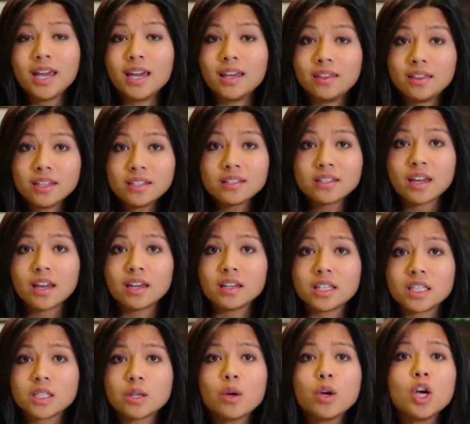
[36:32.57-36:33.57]
In this
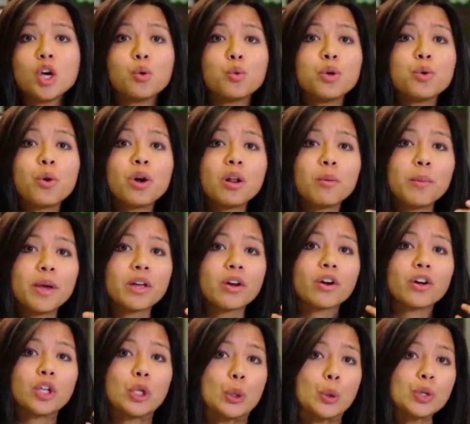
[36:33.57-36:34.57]
case, we want to make
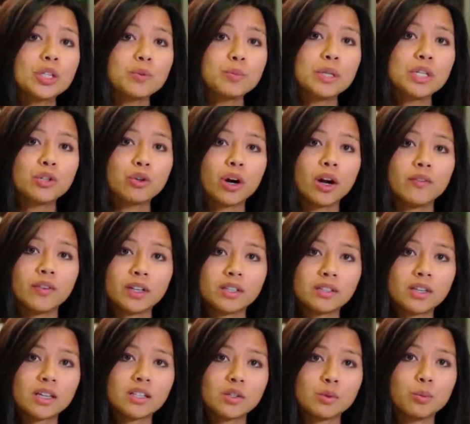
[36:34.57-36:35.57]
our USB drive
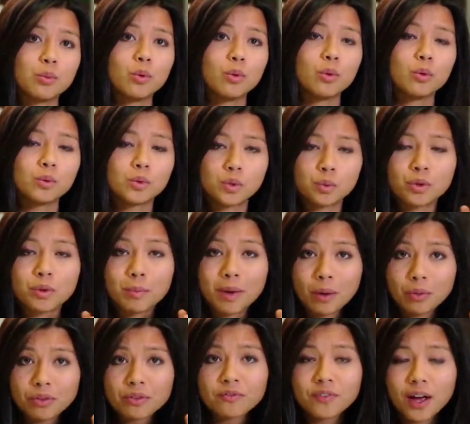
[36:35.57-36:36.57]
accessible, so we
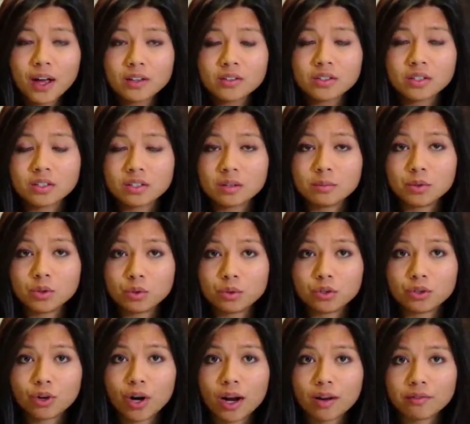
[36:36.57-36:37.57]
mount the file system to a
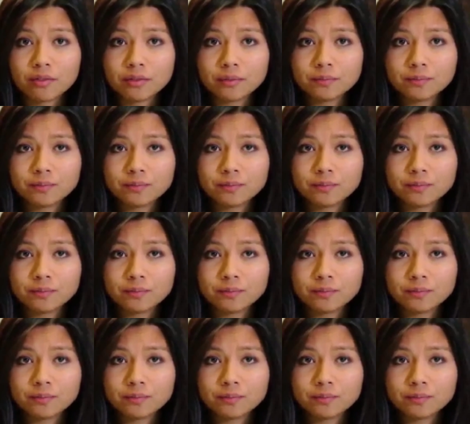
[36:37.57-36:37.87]
drive.